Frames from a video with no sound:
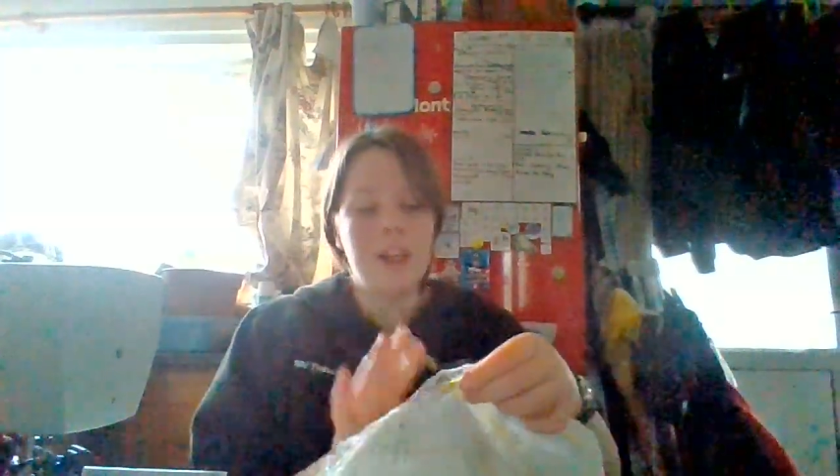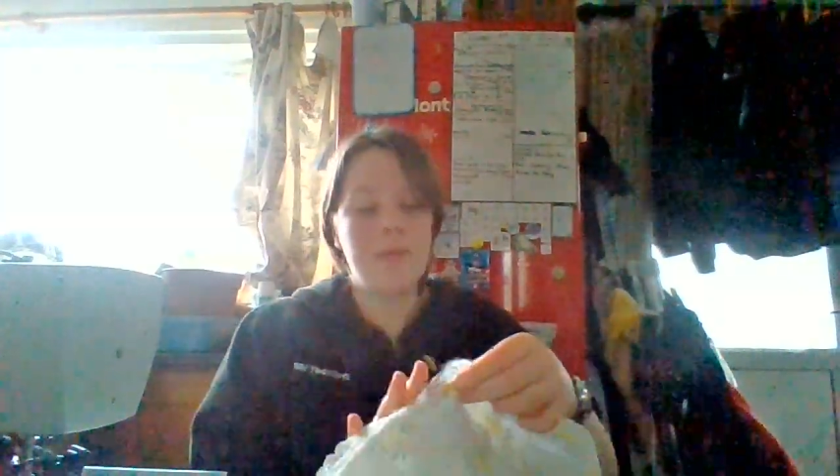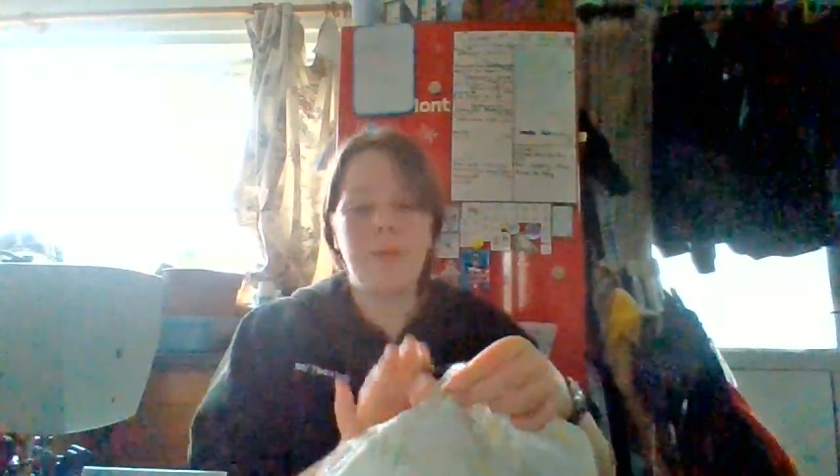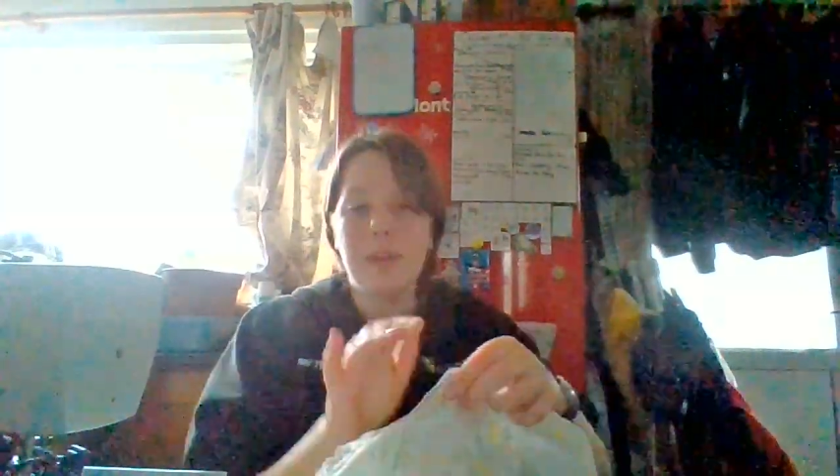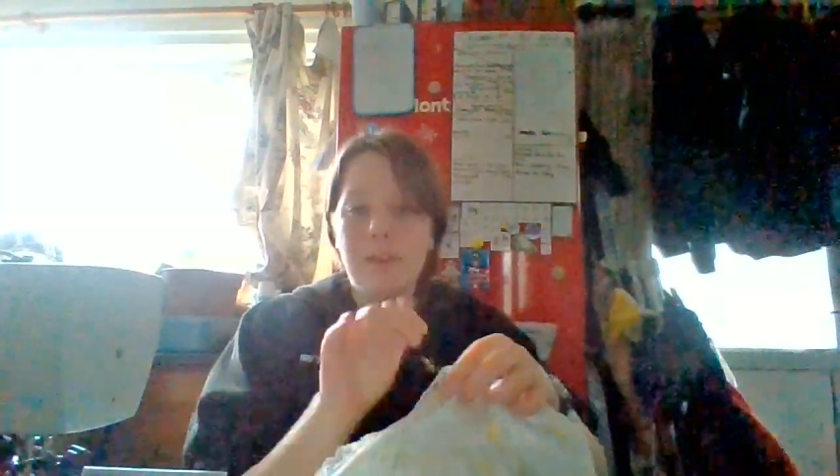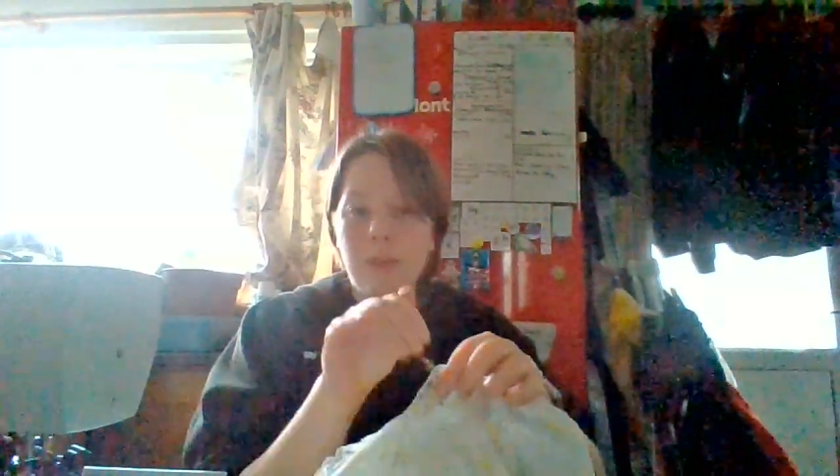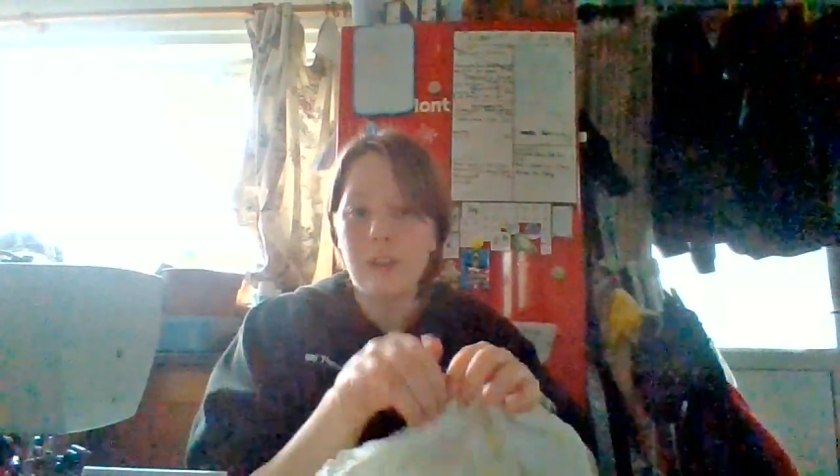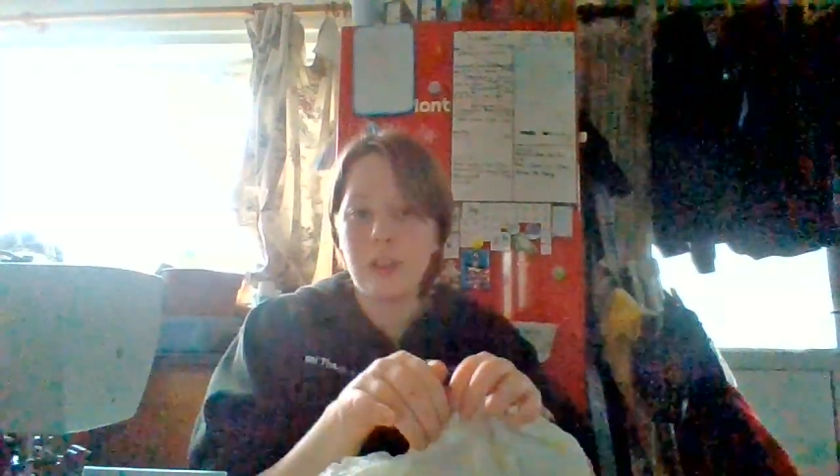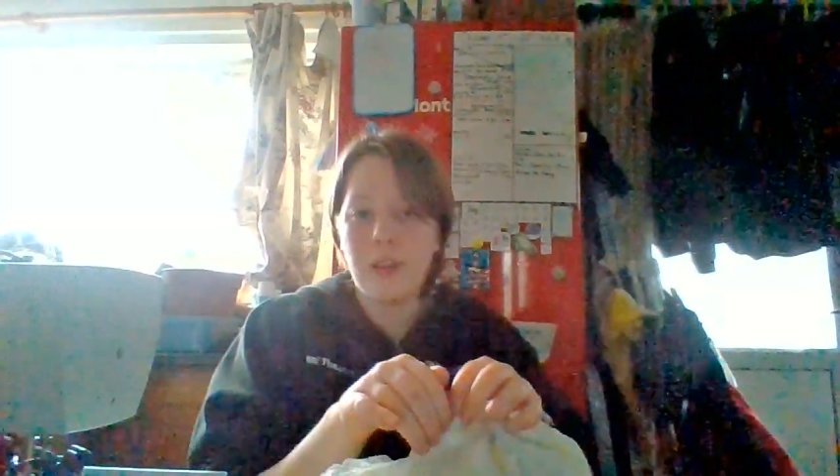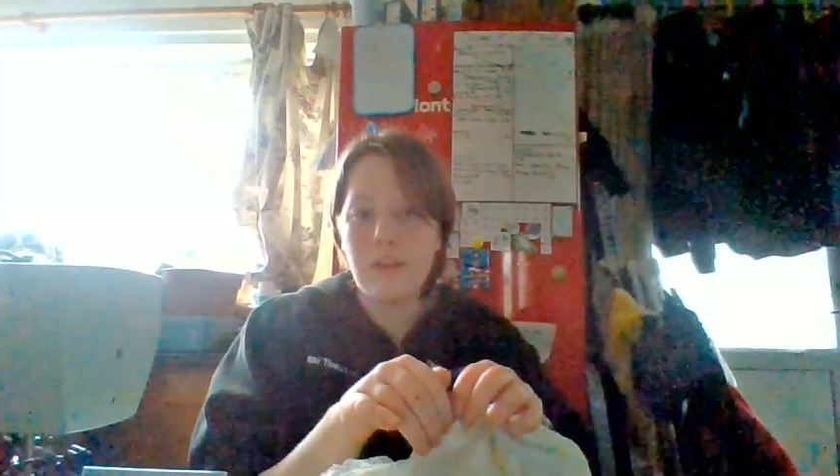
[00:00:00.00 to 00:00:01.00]
the bit being
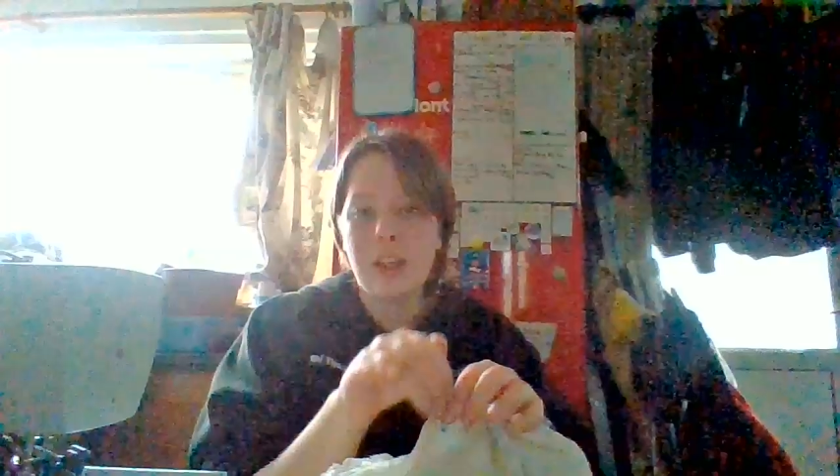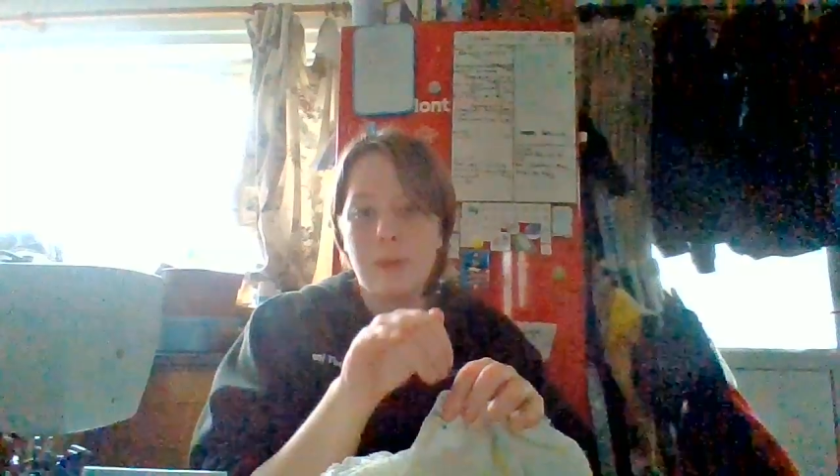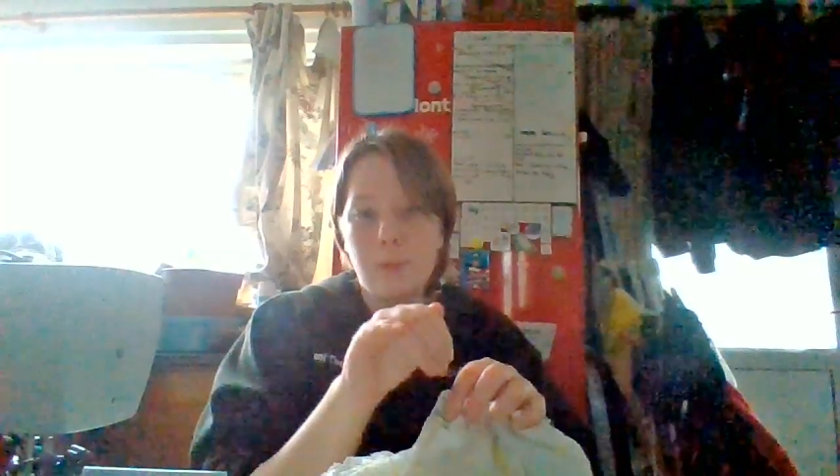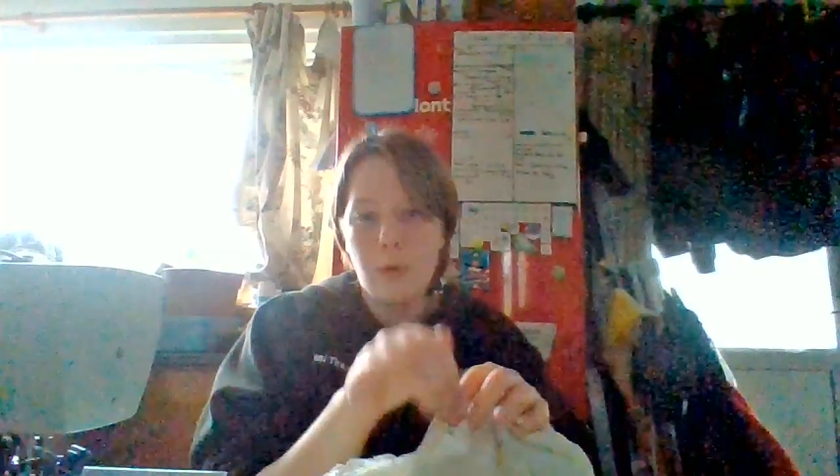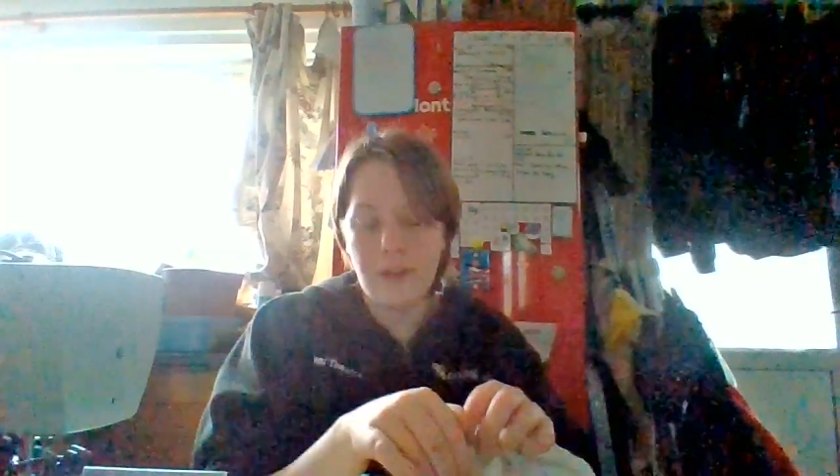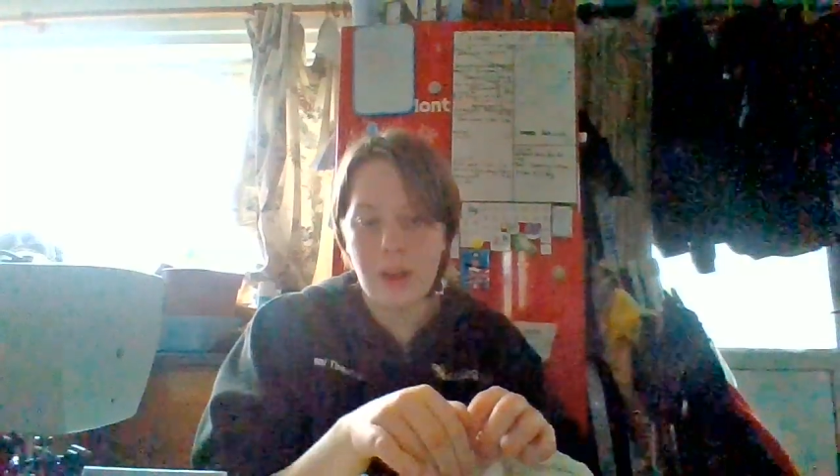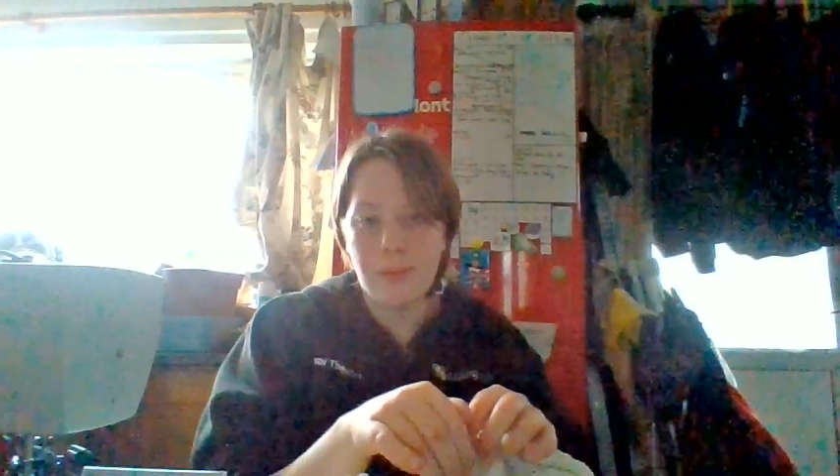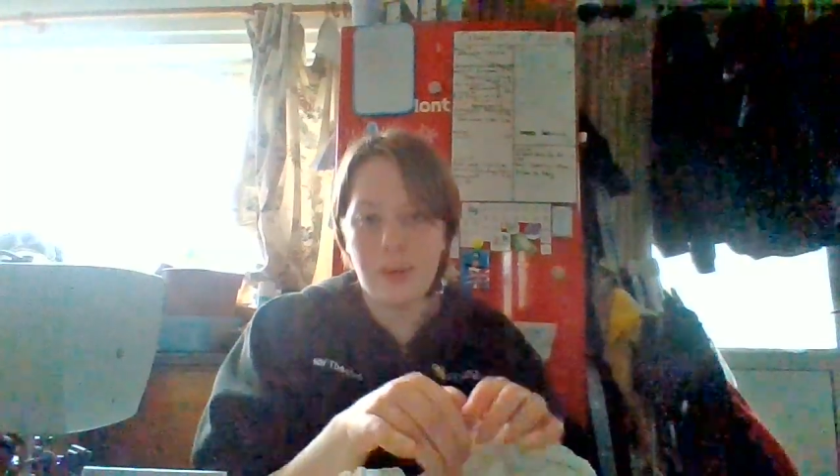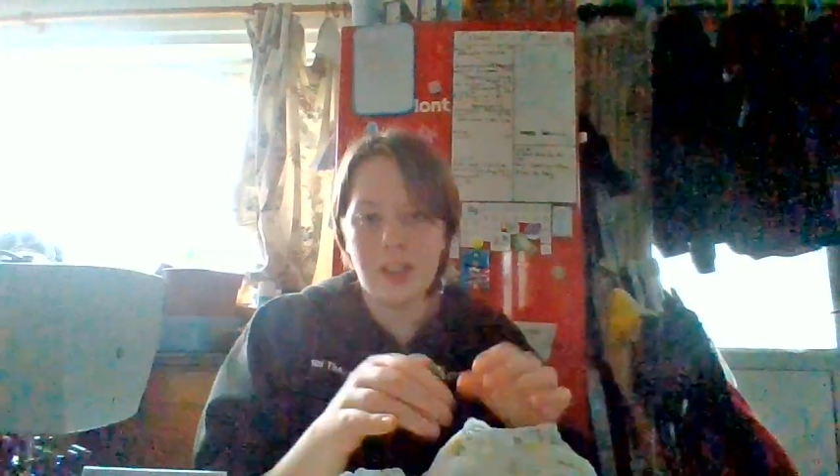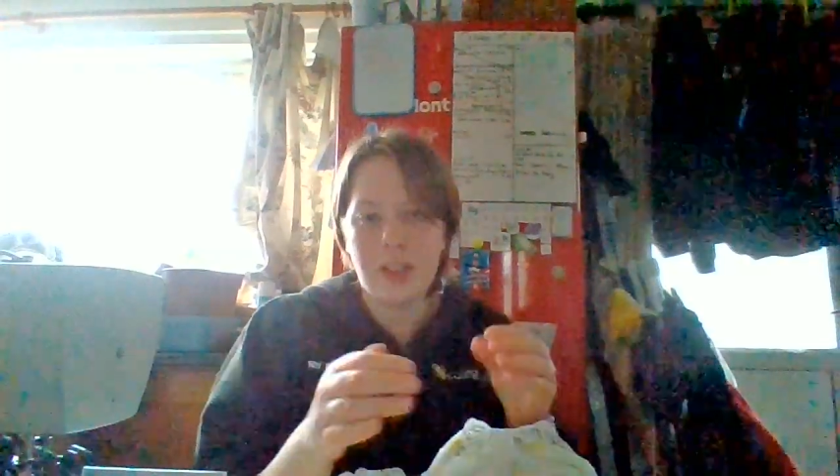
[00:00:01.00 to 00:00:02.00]
folded over there's more
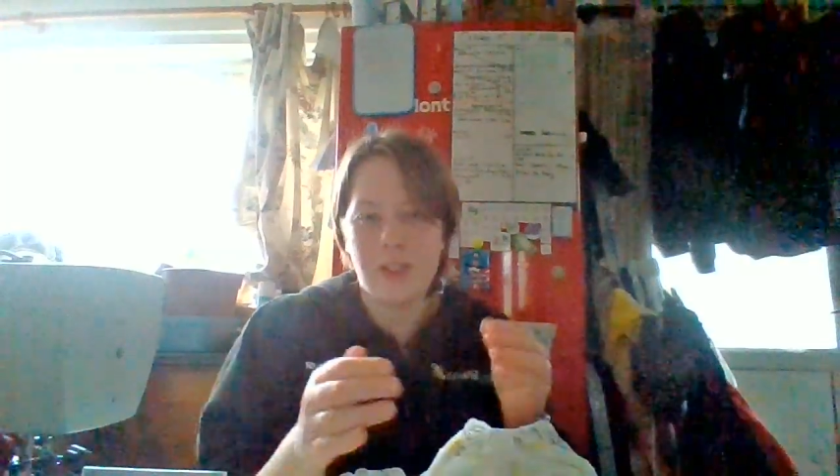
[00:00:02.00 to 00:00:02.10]
fabric,